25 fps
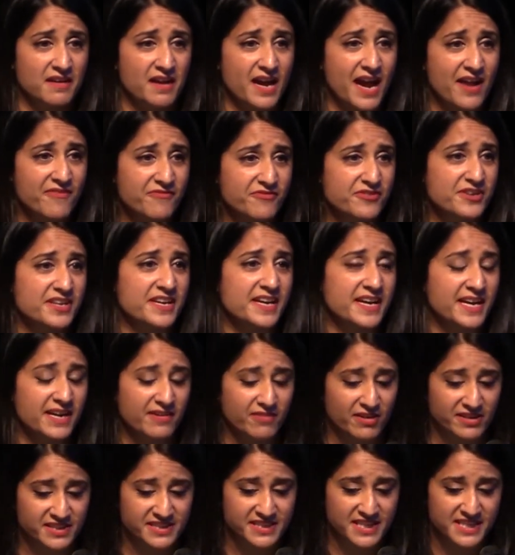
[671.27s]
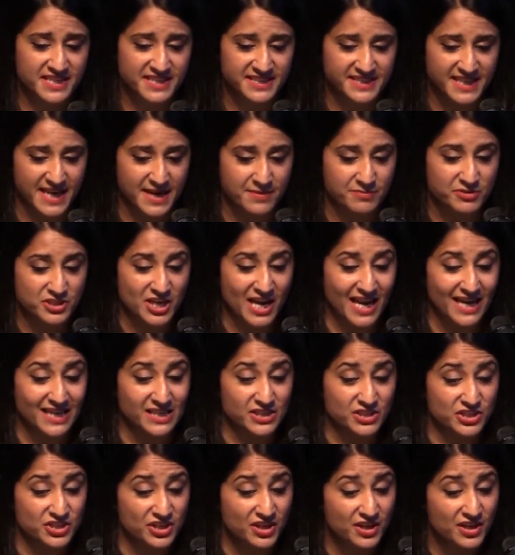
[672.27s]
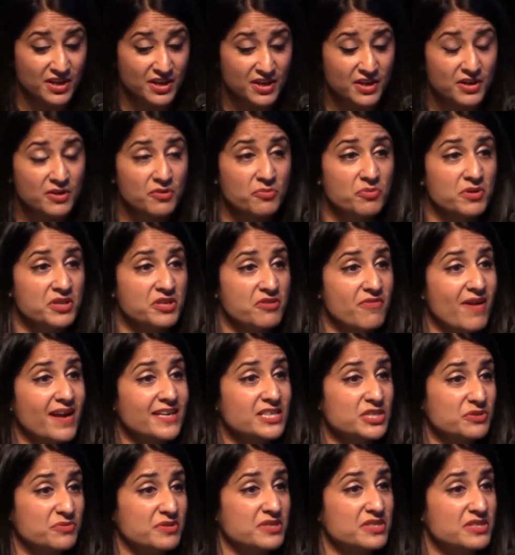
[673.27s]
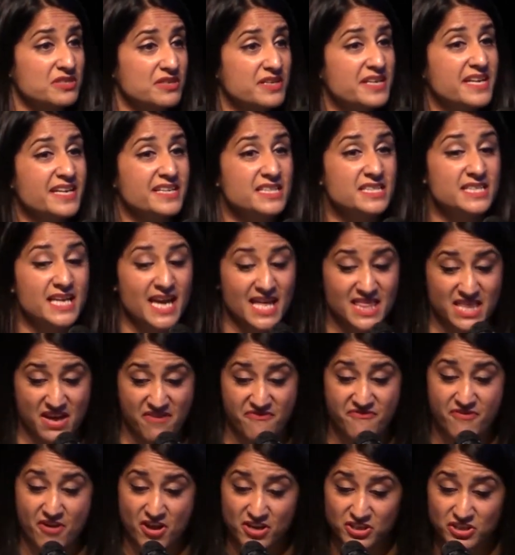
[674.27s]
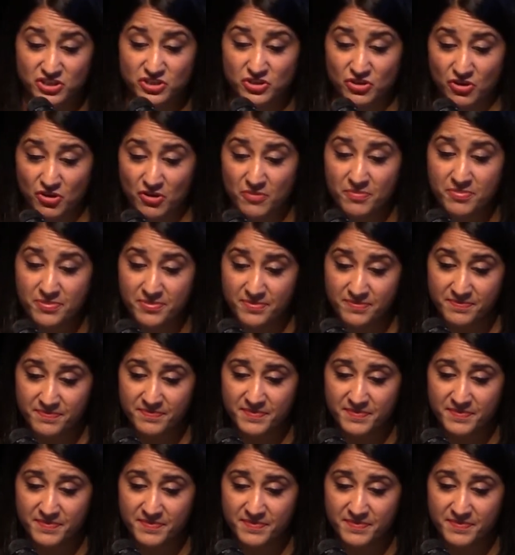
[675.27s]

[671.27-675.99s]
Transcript: Every year I see the same challenge with graduates looking to get their first job.